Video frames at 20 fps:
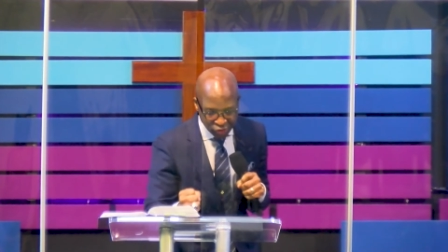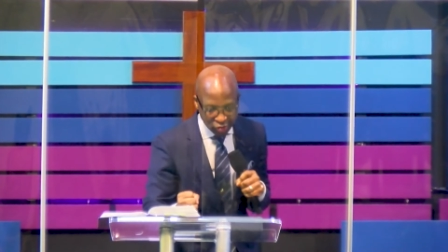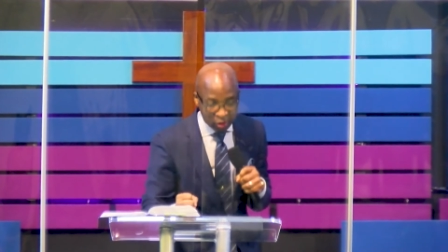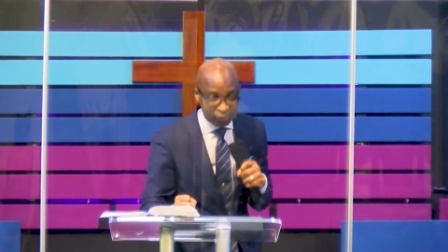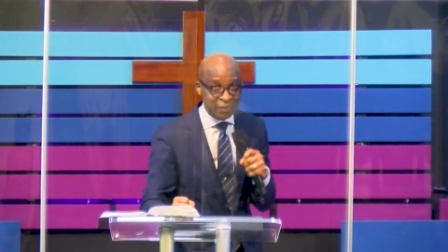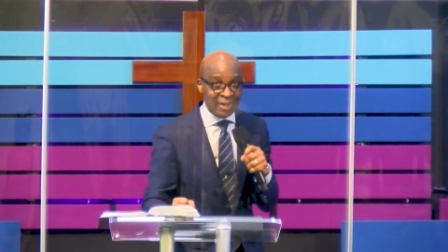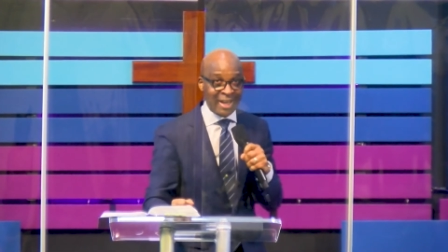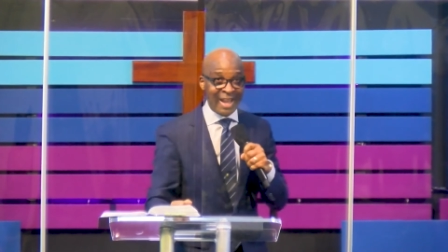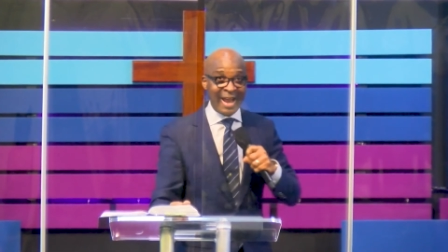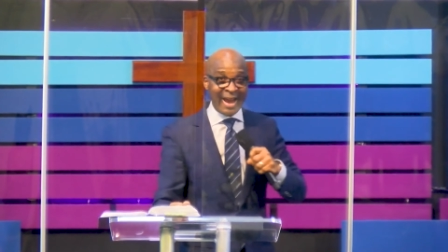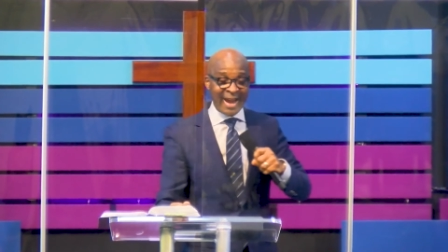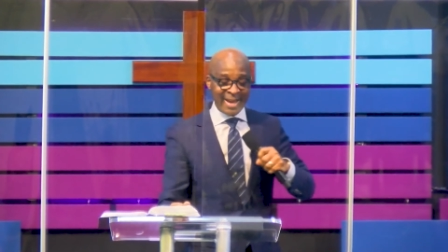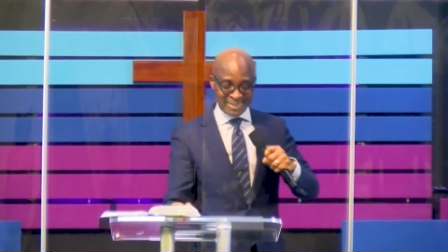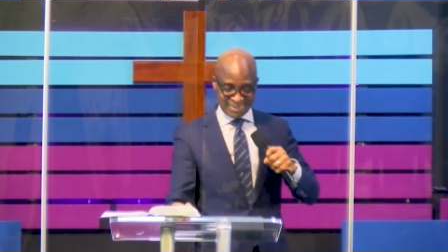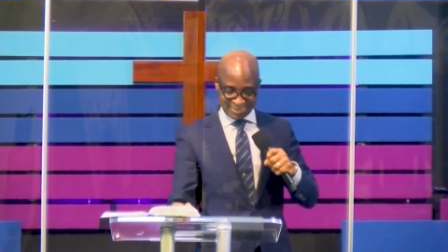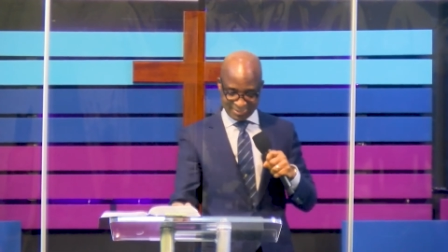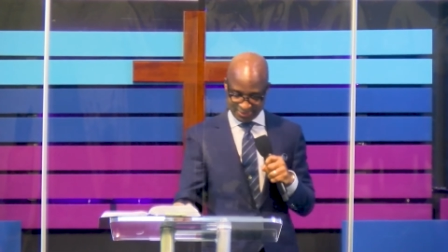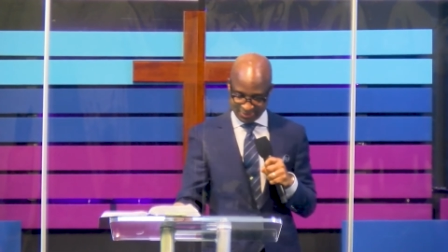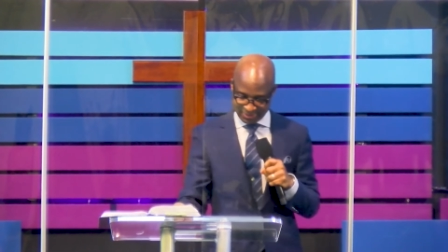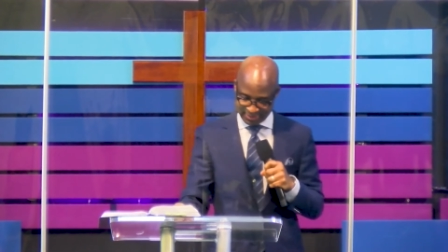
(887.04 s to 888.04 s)
of
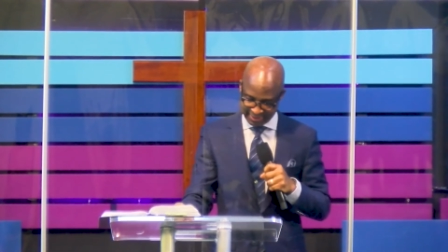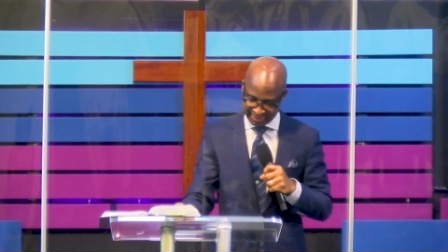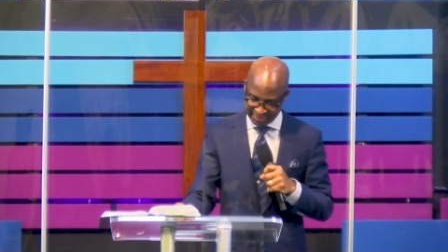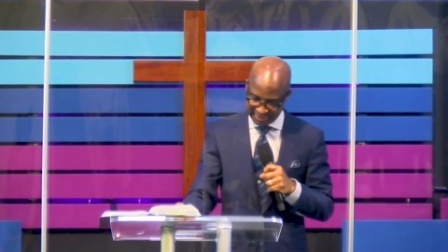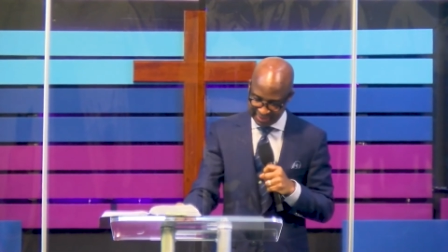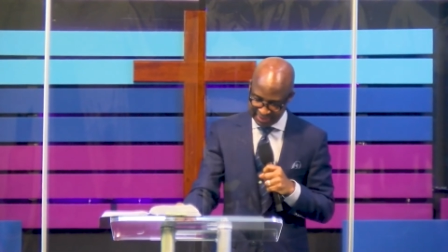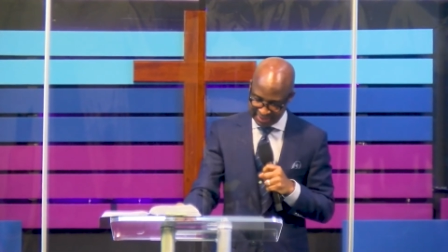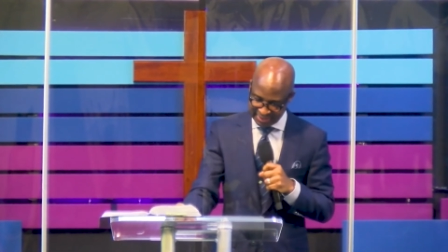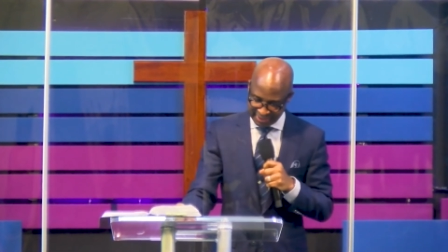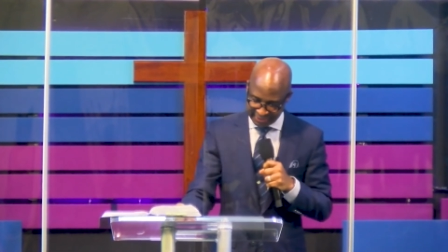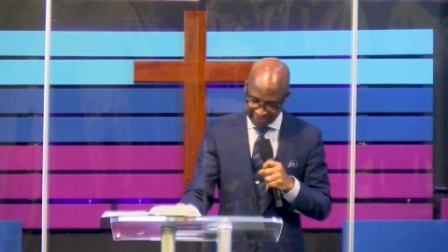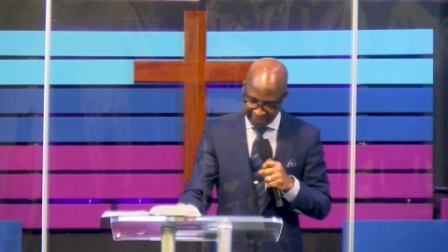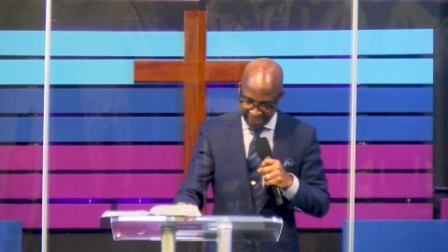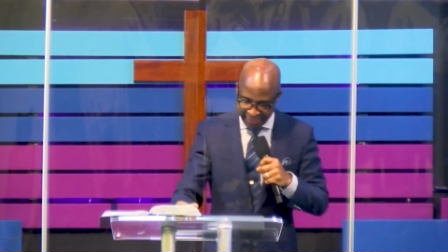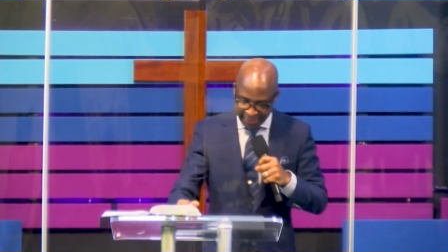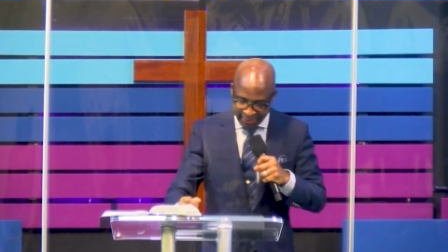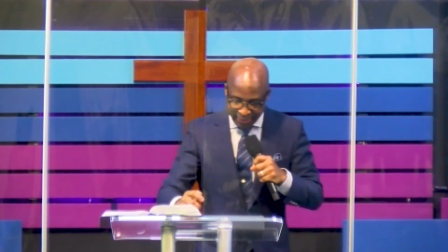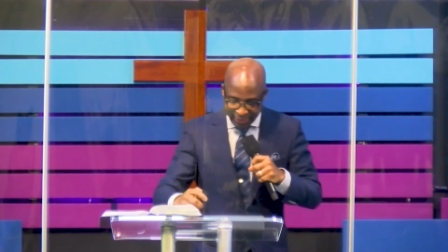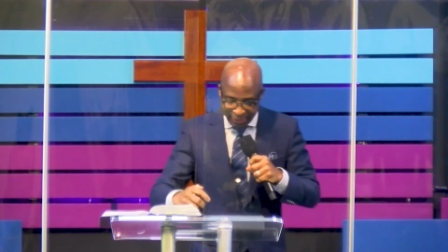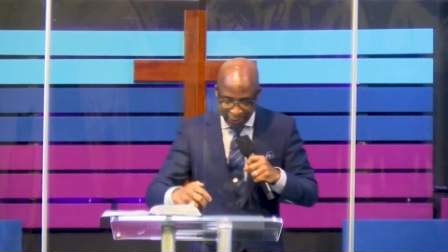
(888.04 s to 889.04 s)
light
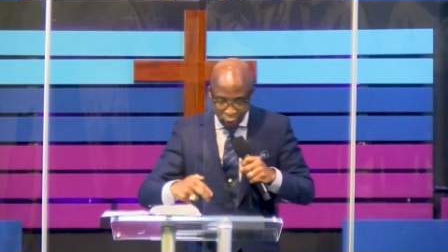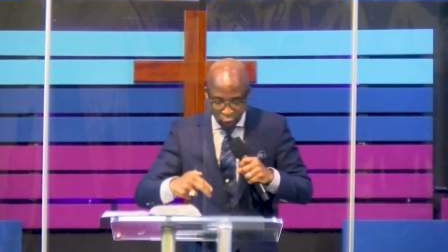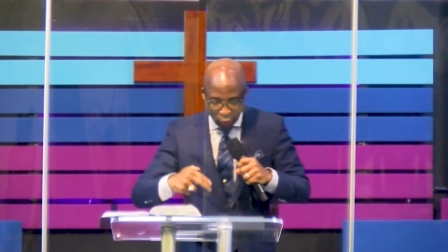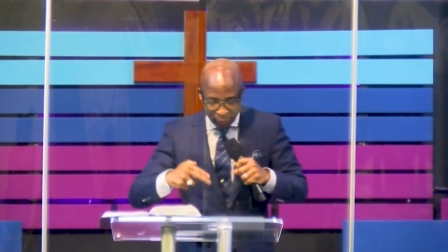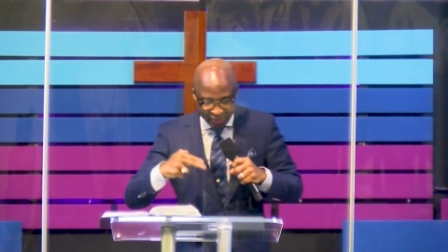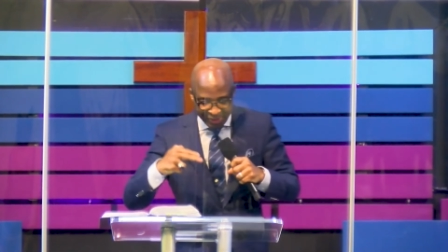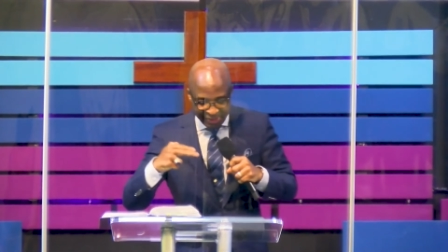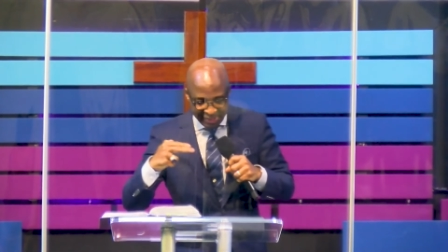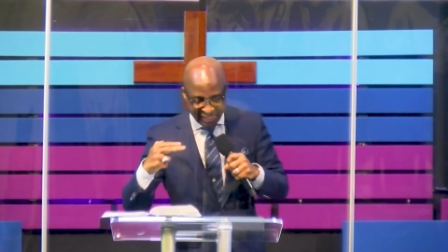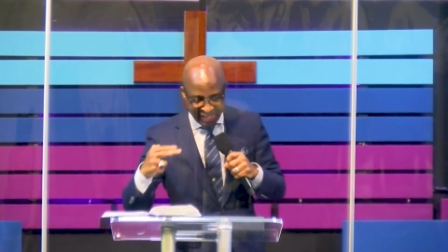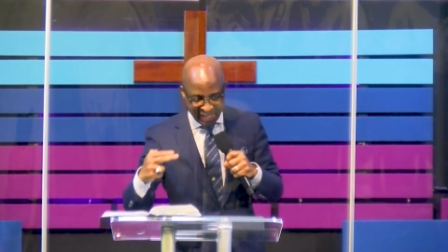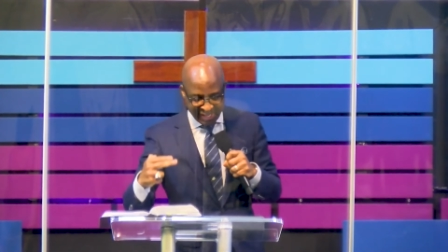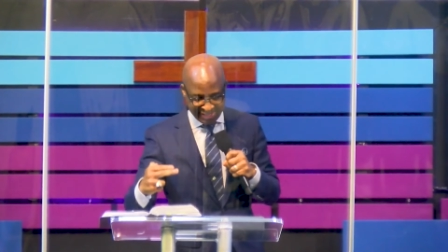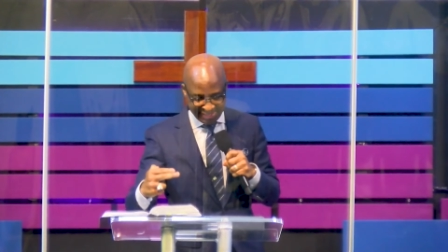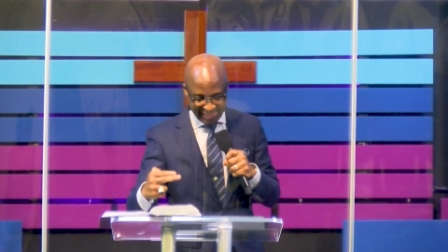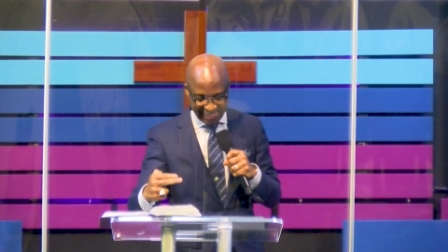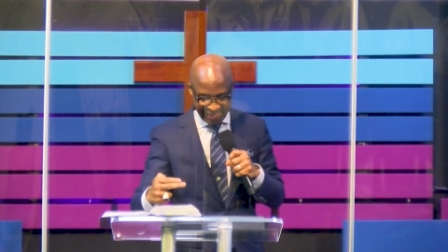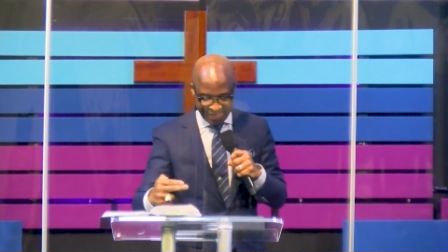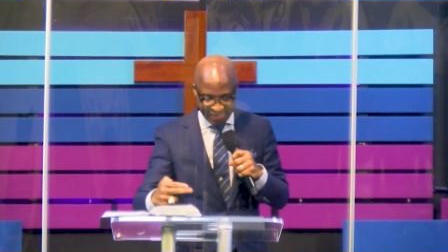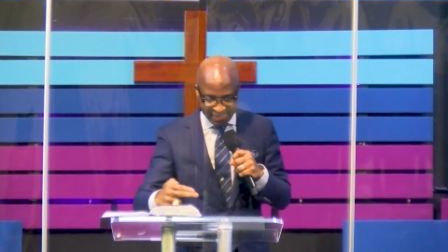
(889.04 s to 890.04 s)
can illuminate
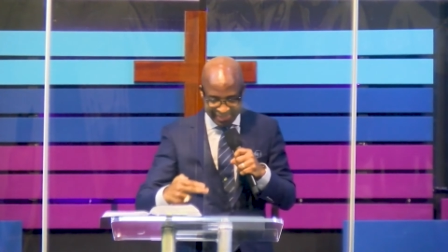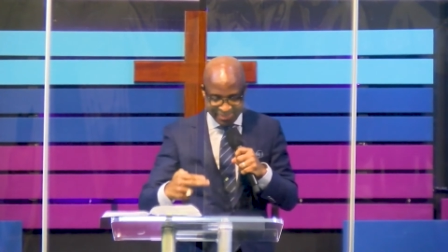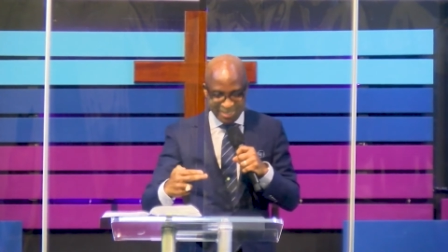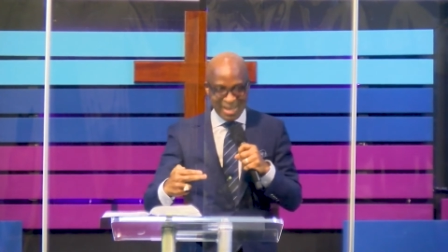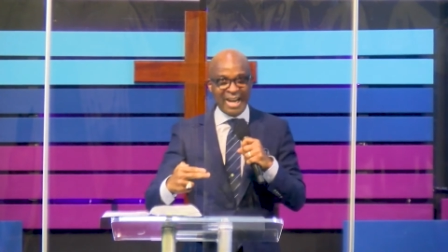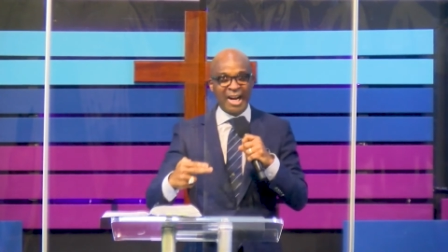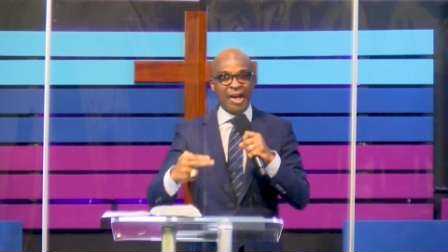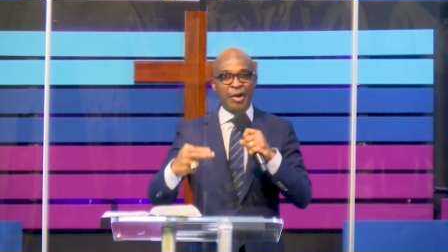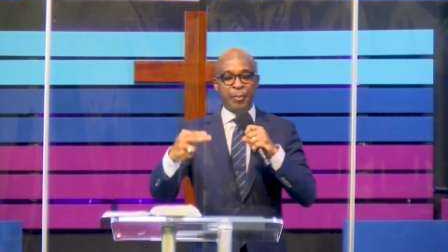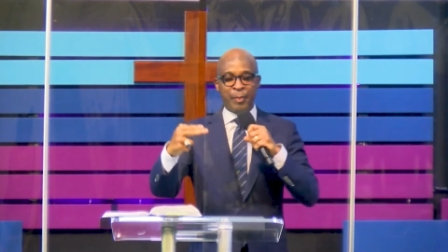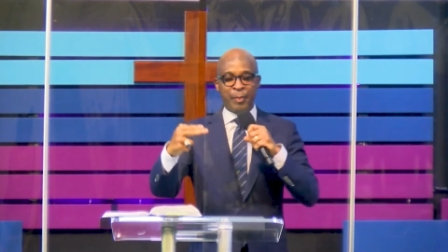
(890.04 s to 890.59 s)
a dark